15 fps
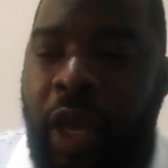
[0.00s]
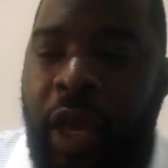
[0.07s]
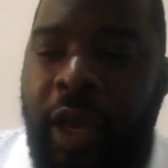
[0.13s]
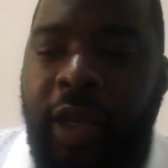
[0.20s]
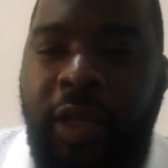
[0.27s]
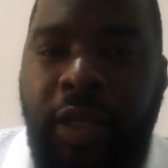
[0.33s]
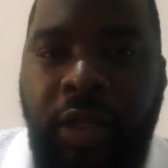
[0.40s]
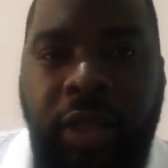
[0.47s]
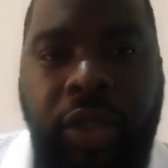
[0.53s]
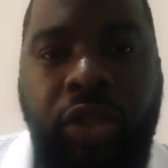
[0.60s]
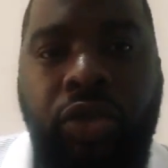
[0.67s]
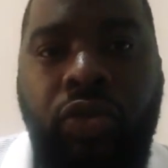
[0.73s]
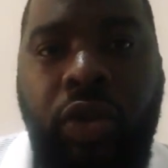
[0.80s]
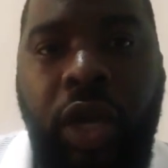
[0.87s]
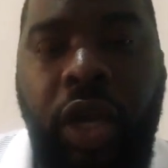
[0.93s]
In the
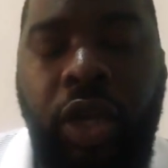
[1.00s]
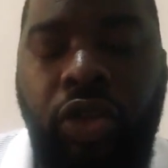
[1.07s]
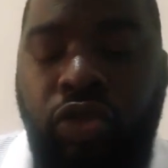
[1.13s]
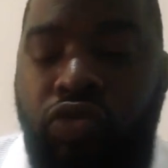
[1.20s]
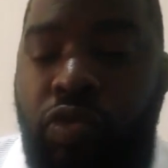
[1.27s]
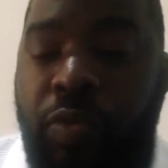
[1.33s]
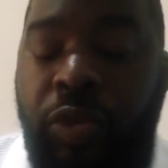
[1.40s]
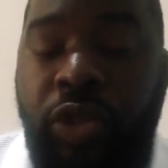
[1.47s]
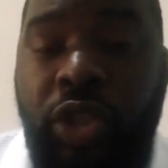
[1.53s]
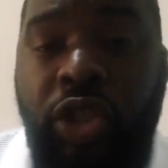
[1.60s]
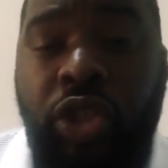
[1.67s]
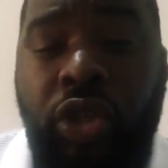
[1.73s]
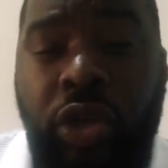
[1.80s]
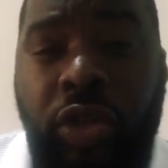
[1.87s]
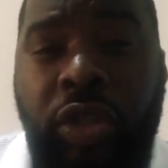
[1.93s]
digital age, you will
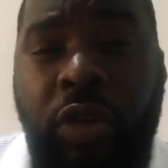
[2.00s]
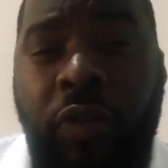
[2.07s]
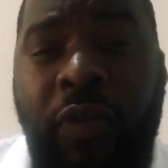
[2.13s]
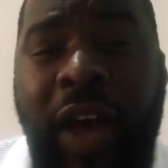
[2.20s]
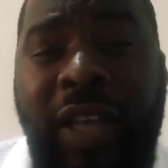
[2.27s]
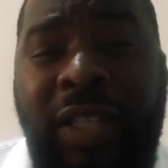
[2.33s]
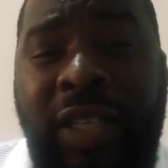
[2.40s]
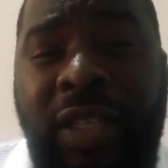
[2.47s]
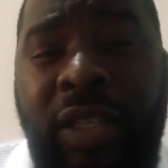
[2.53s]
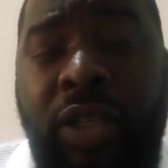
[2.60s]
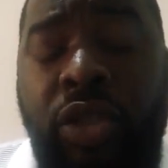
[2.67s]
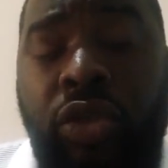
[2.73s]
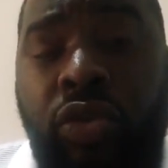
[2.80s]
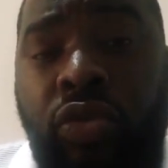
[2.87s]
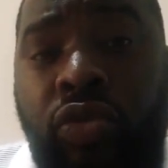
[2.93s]
position yourself as a
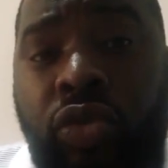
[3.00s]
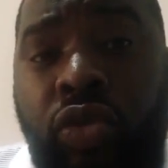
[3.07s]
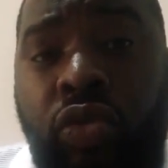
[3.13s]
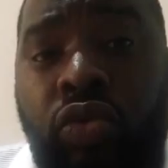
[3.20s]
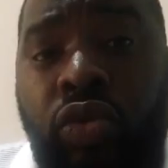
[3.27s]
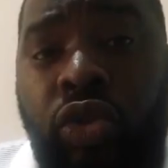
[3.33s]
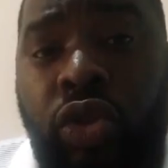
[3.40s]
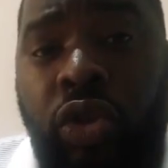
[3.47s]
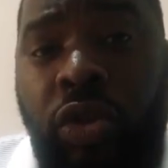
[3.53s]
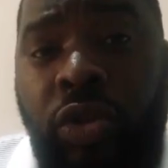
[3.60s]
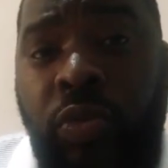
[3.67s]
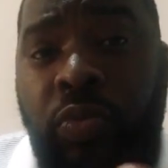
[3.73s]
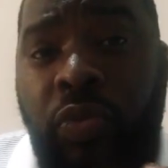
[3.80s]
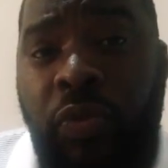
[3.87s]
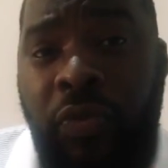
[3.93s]
digital solutions
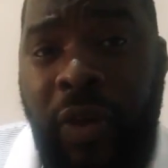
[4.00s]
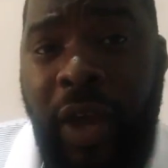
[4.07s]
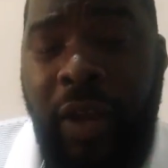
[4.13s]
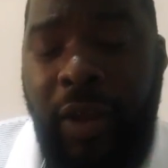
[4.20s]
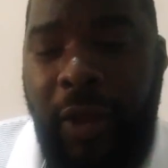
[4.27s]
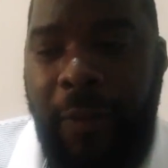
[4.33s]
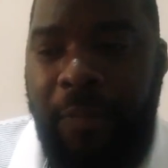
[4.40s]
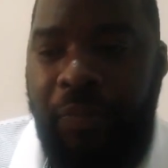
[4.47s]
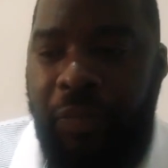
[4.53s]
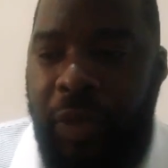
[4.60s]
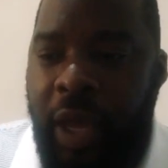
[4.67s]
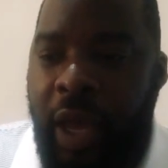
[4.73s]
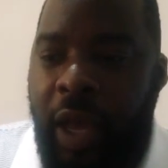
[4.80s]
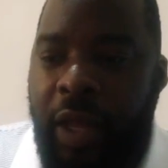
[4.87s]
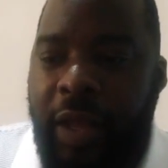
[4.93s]
provider.
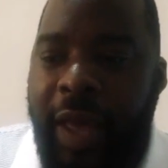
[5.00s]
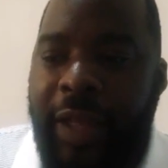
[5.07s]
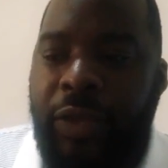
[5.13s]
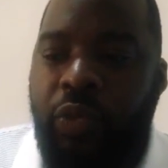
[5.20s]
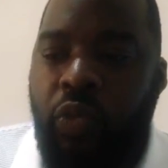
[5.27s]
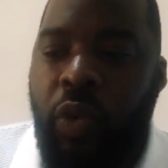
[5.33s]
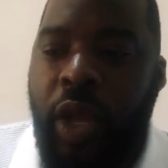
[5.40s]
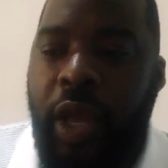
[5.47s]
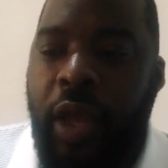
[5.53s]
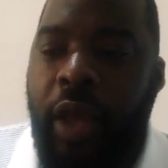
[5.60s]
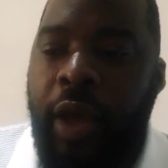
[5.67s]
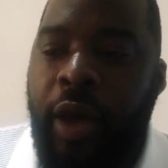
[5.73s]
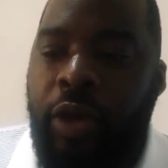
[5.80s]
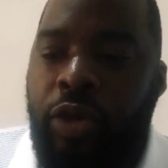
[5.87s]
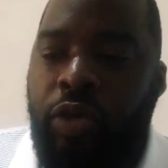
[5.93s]
That way,
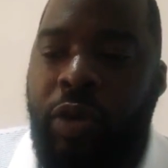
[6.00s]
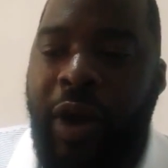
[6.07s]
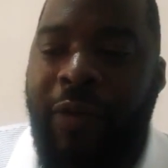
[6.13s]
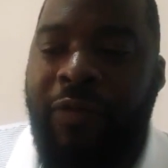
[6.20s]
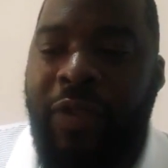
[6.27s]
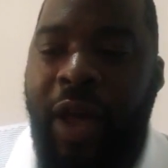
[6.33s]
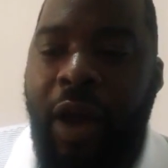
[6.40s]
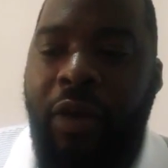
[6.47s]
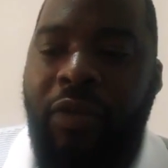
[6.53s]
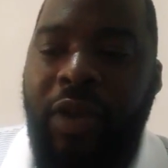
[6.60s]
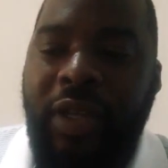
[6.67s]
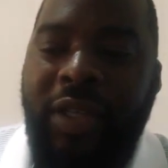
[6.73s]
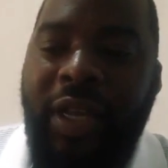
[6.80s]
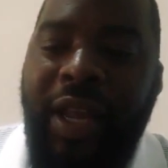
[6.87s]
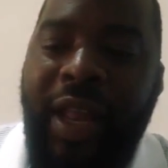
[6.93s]
you have now
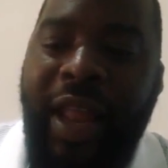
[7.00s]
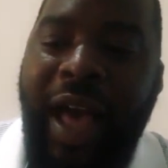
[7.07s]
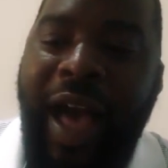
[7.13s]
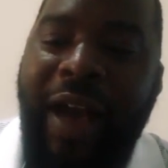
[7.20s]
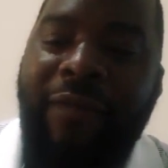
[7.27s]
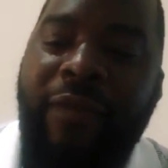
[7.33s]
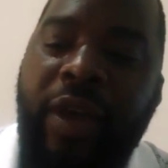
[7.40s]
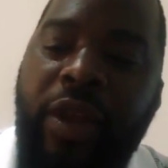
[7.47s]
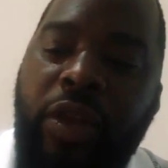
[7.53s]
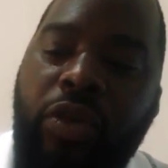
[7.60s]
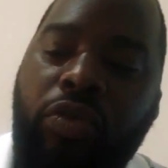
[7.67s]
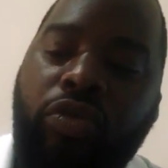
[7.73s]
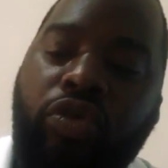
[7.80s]
created an avenue